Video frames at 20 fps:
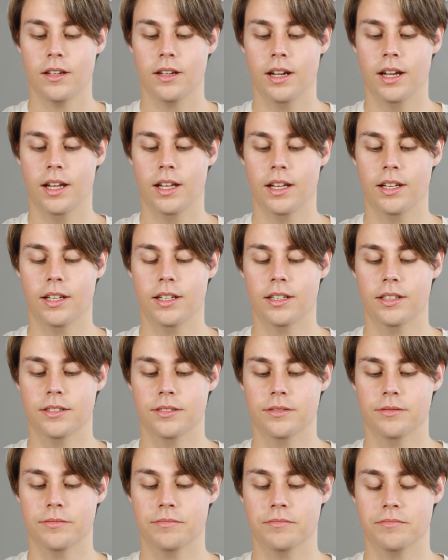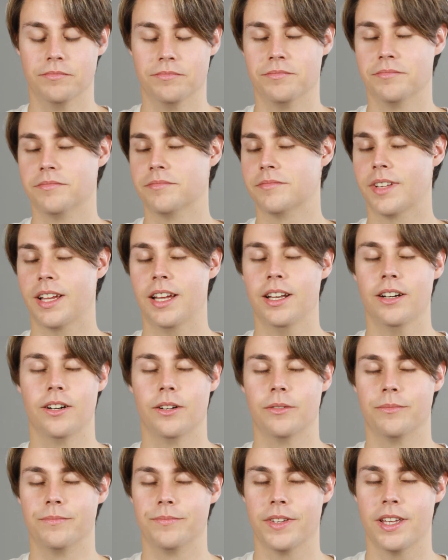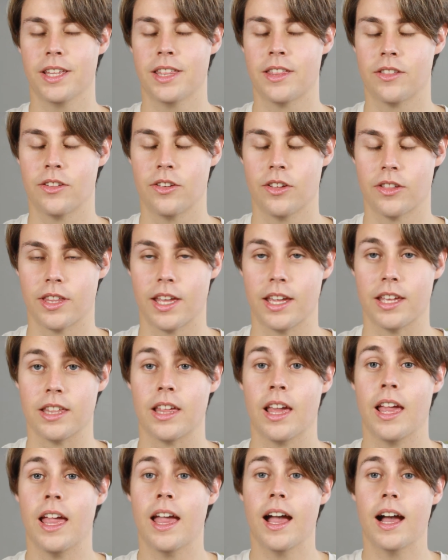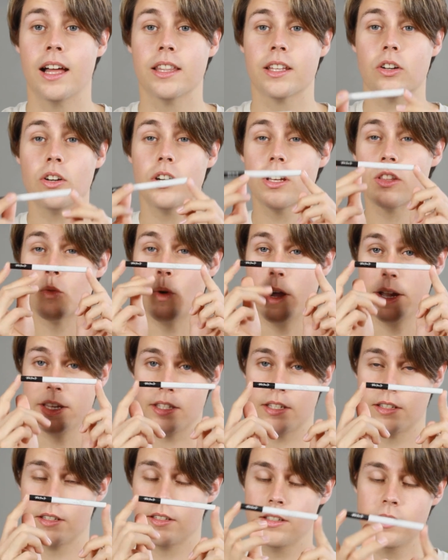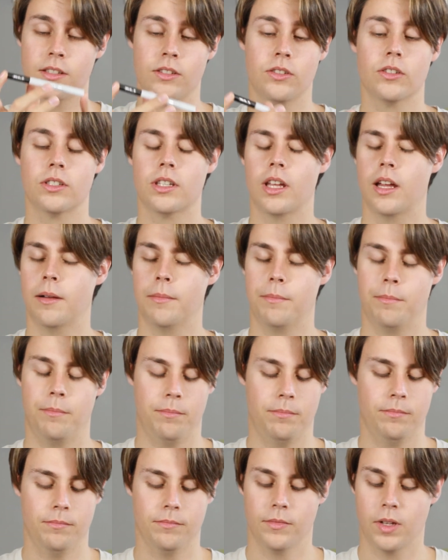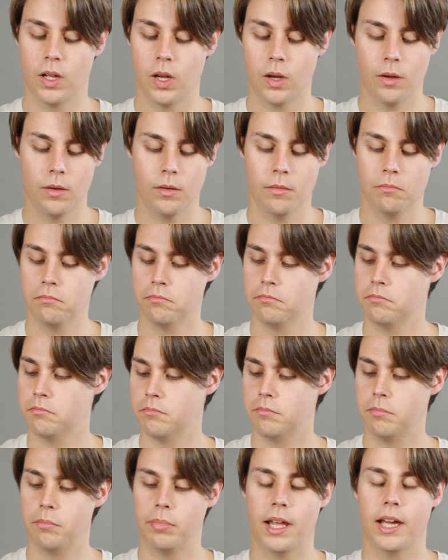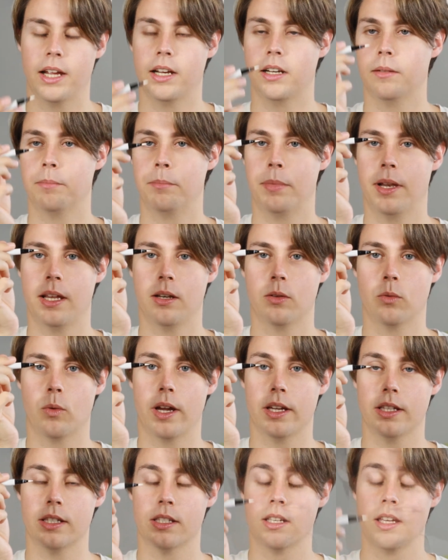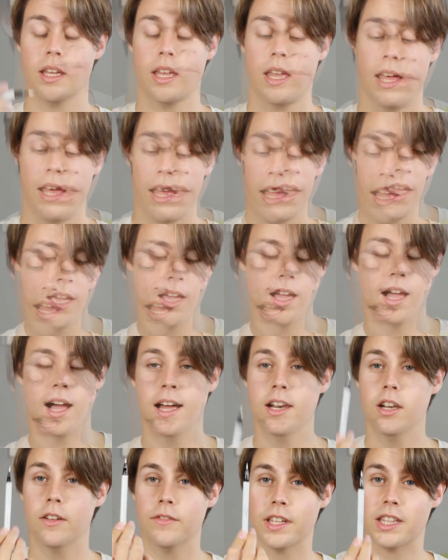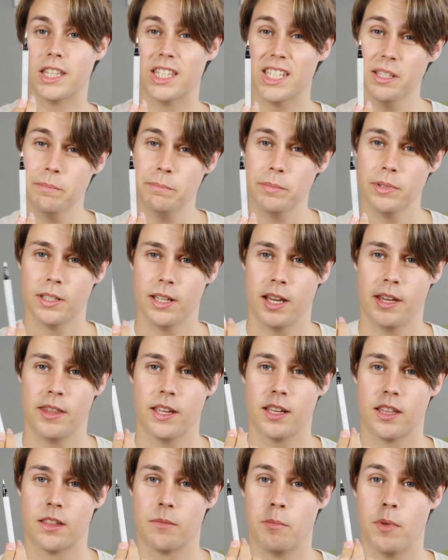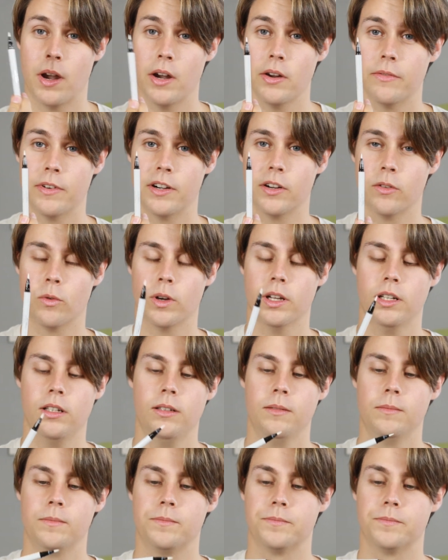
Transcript: and I don't know. It's just nice. And the color is white. It's just a plain white. I love the tip. I think it's very, very well.